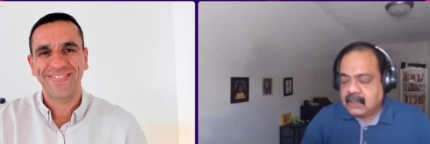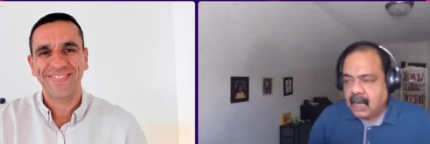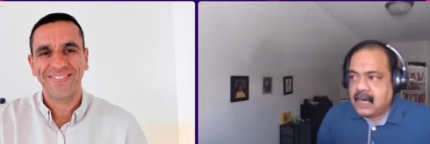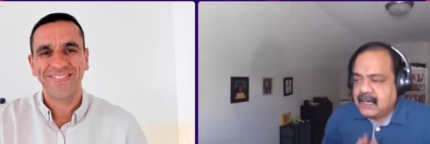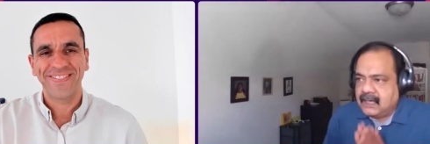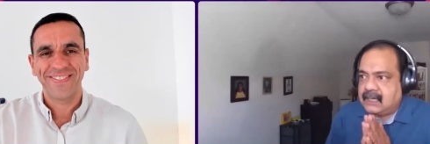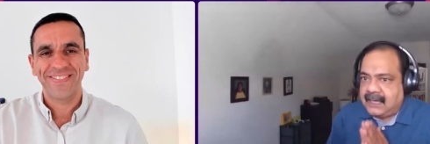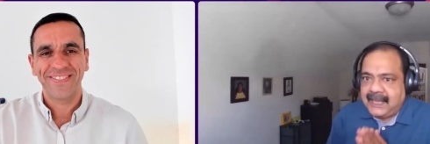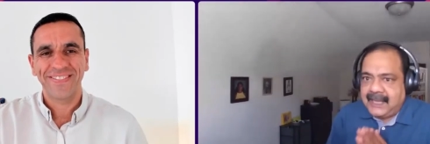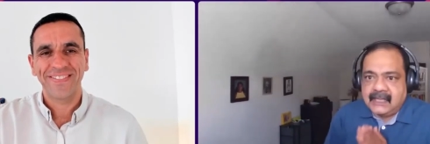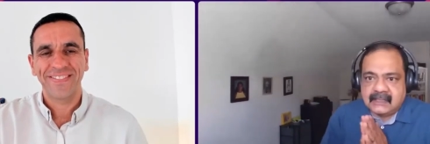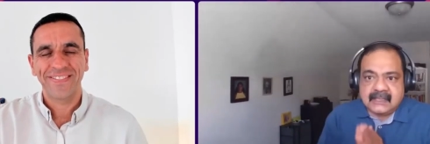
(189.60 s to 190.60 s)
Speaker 1: talk at
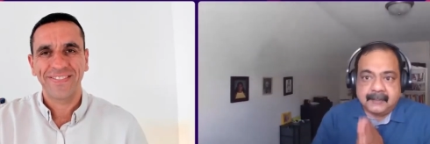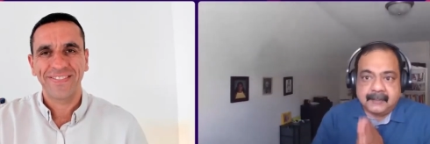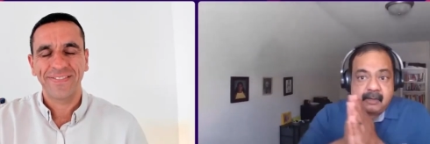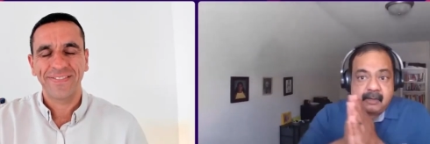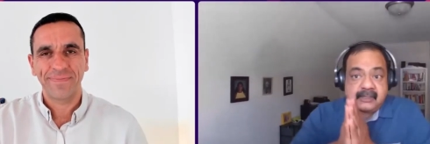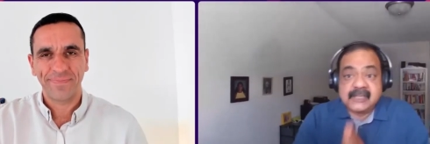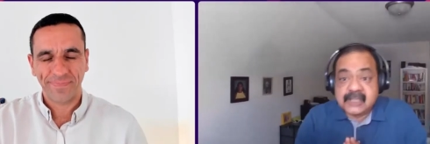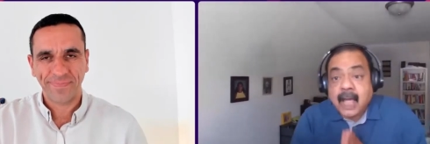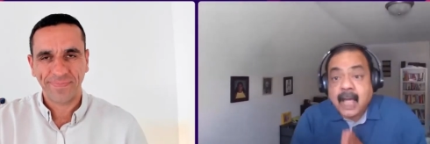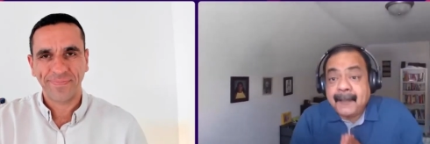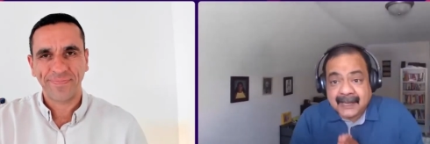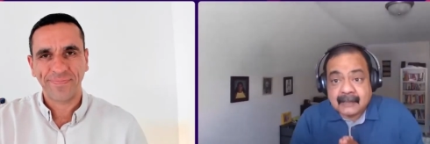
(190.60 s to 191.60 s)
length about this
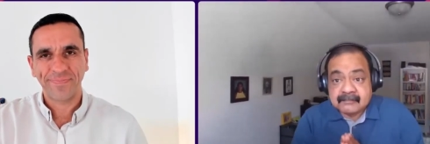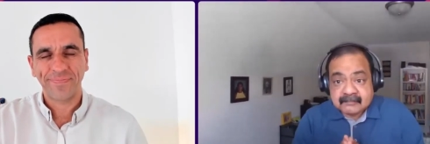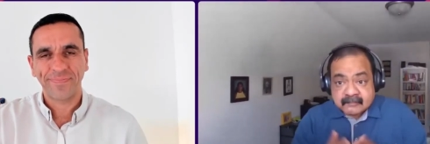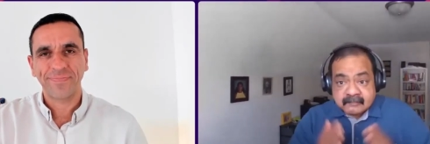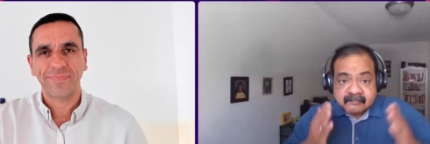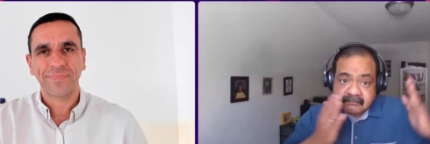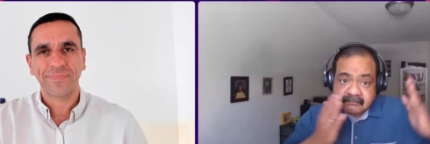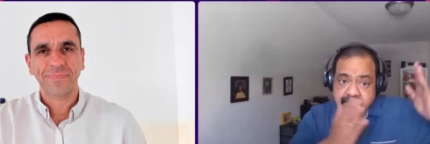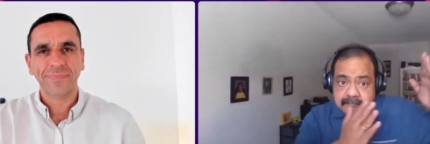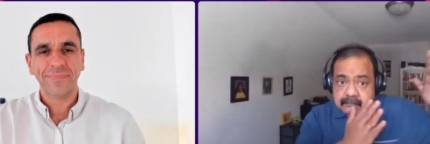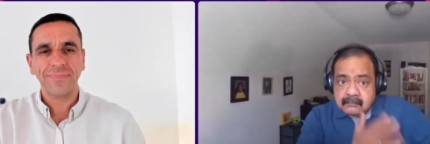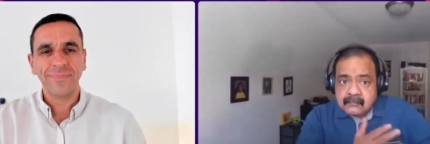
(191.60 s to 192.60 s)
topic,
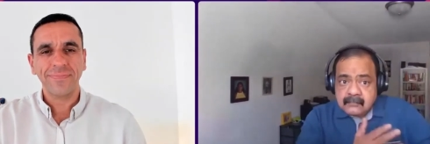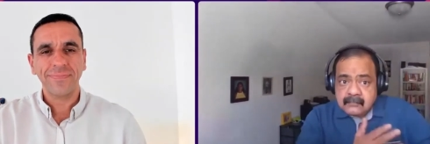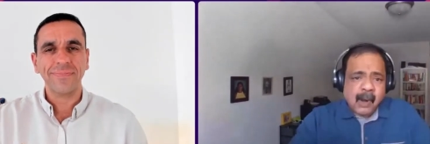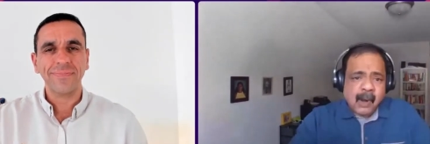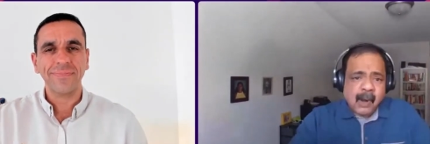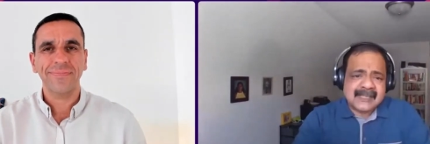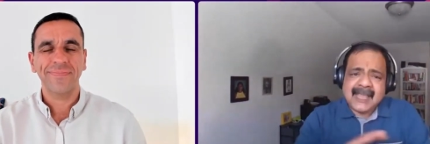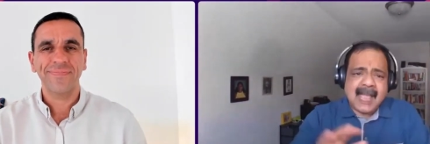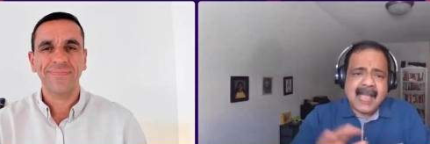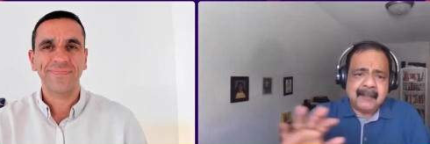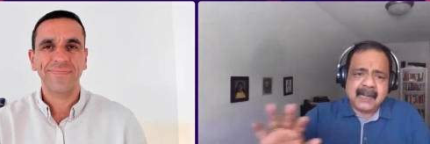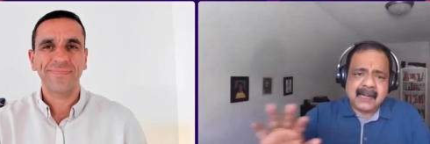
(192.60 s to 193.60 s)
what is
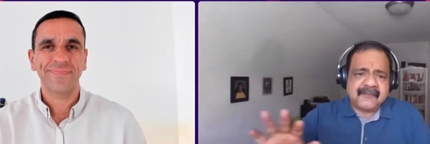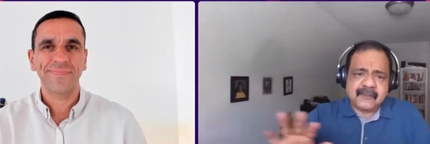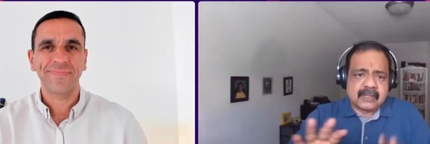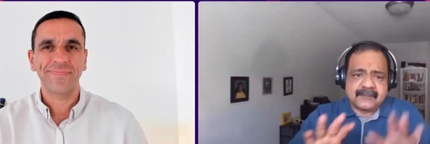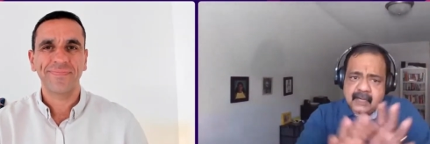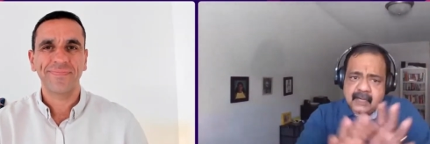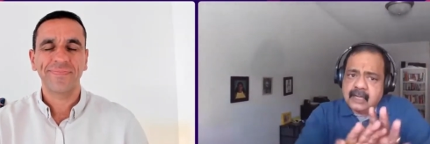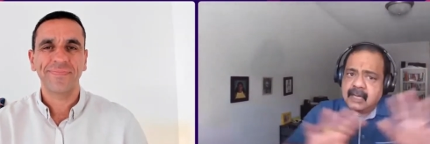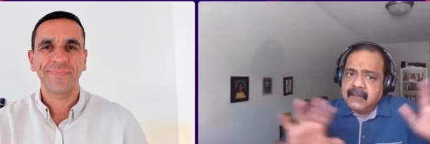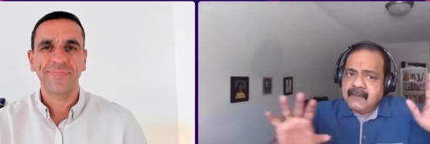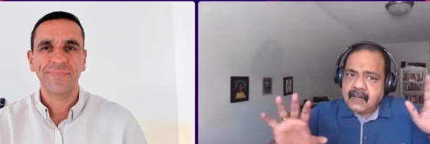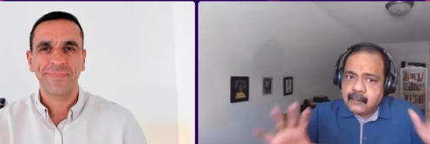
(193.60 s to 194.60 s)
A I. But of course, we're going to
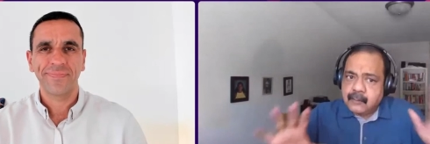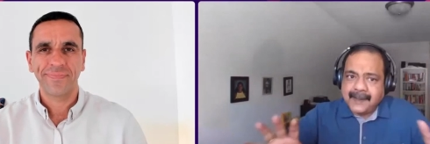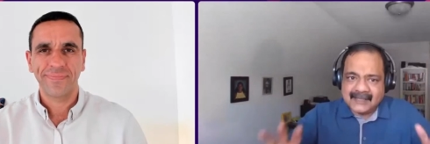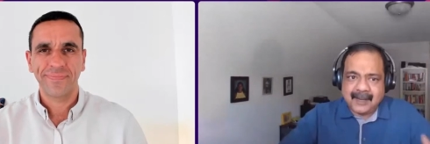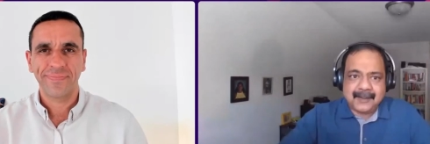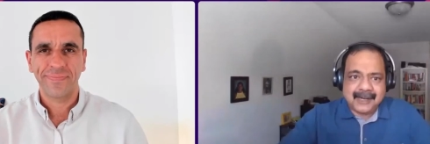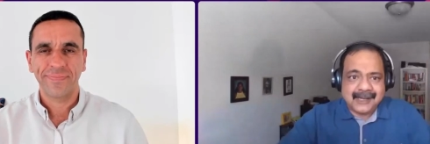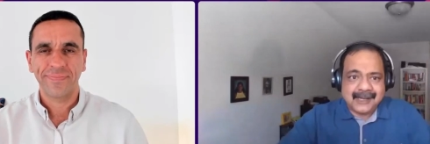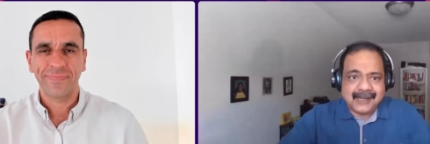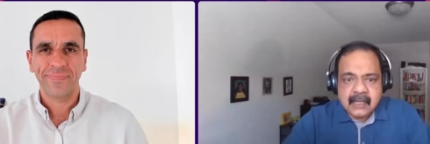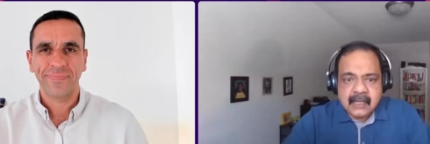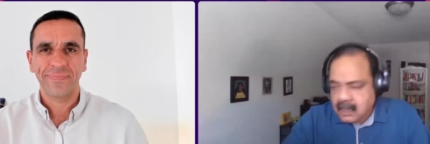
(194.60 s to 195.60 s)
give a quick summary
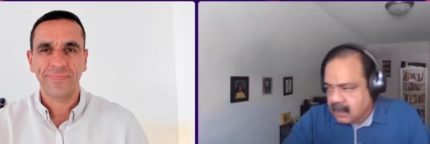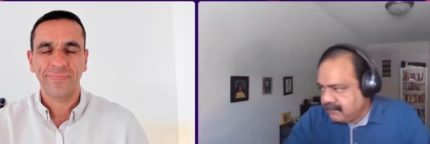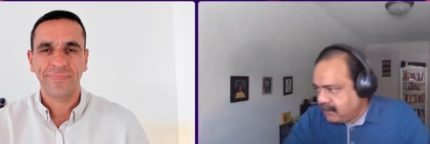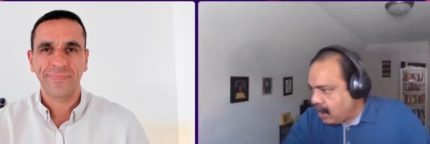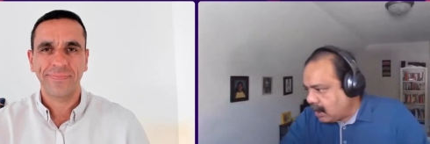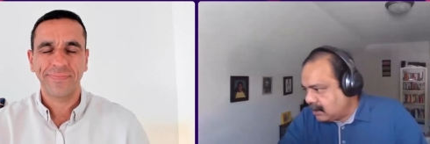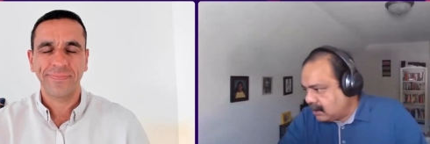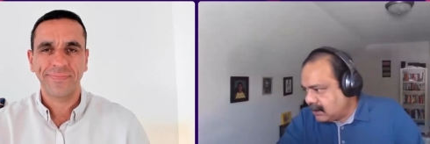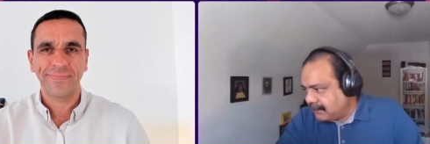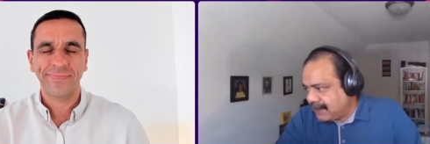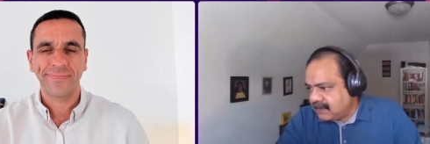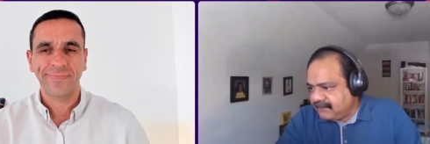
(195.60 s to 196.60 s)
for
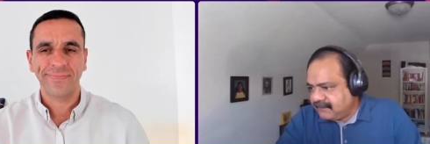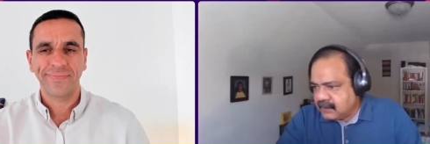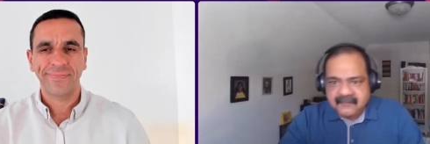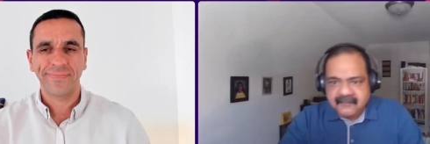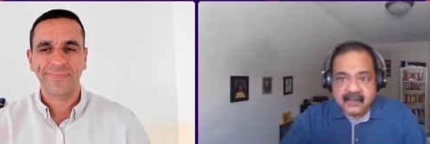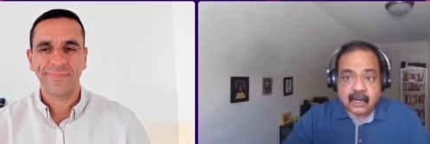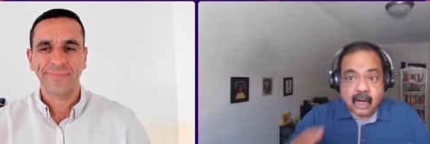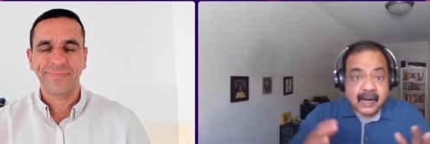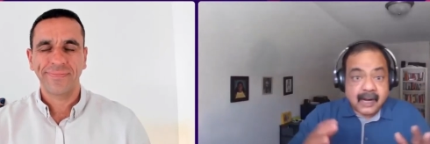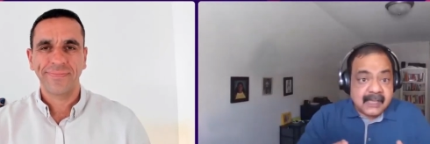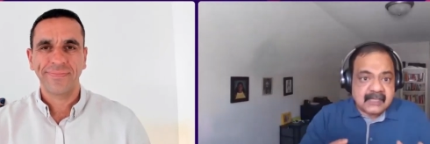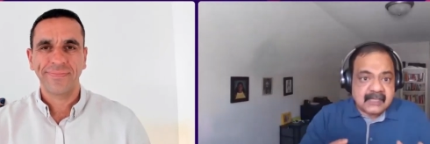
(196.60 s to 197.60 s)
the benefit of our
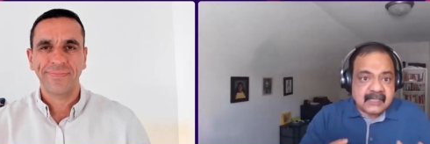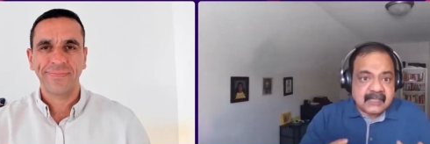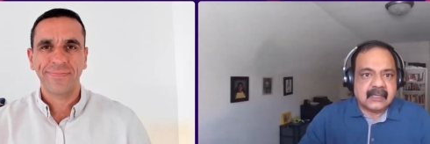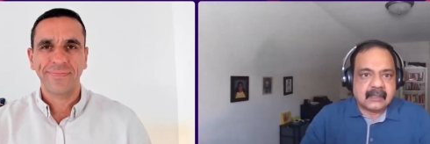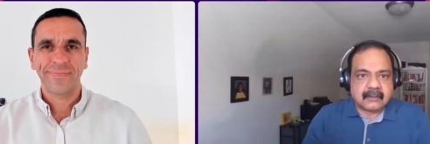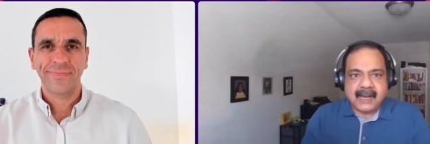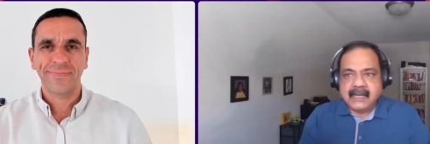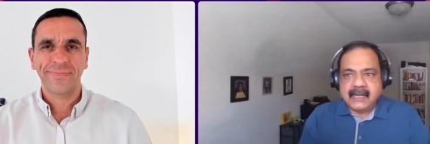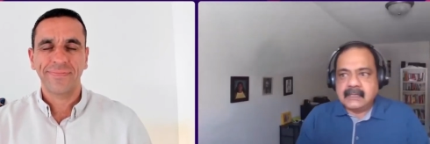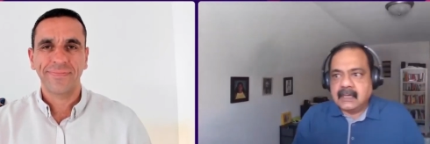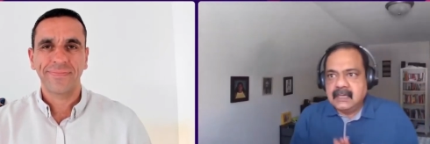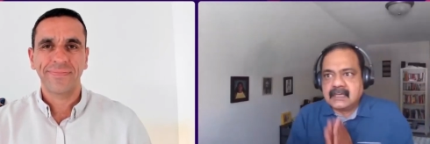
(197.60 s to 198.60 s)
audience here,
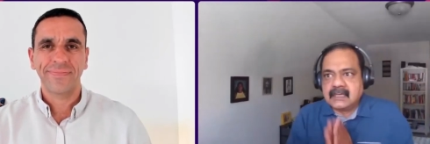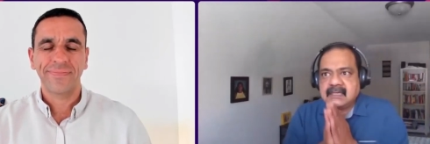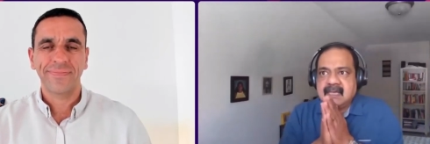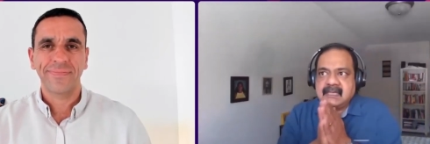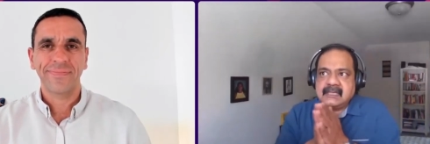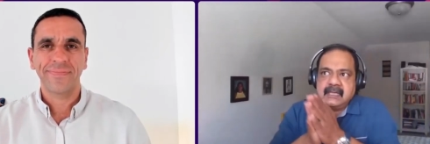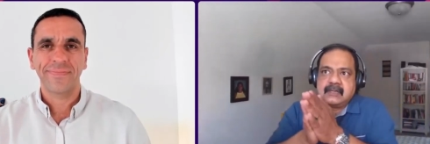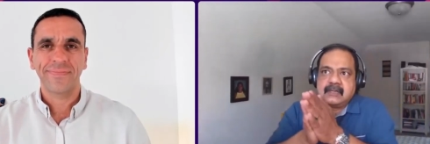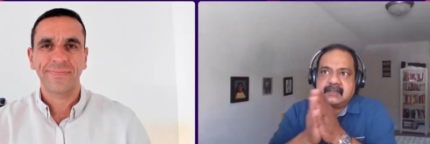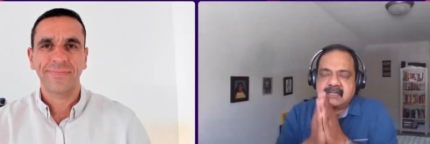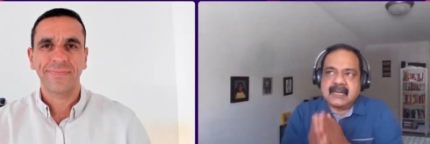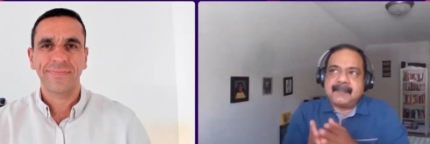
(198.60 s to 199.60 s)
right? It's just actually
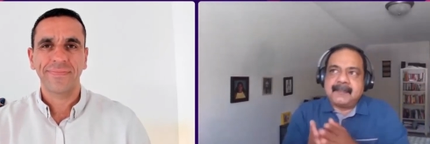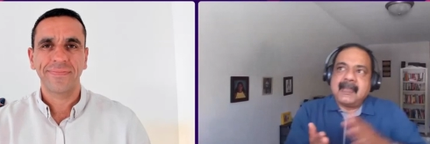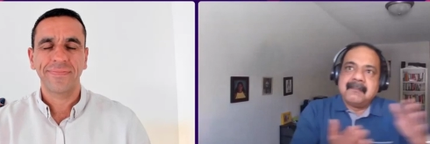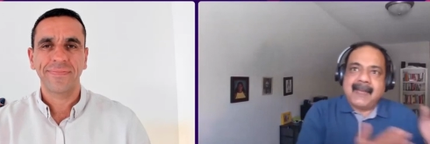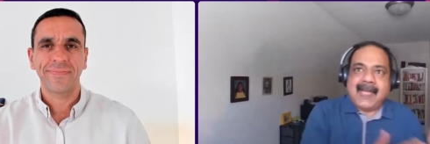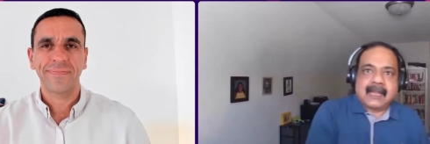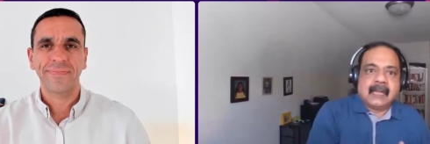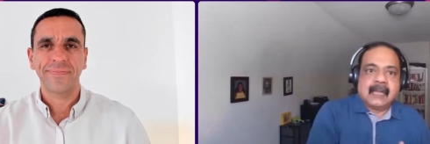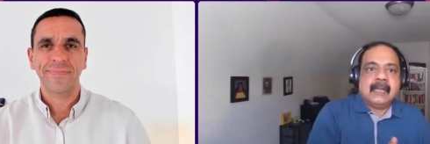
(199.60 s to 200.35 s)
stepping back.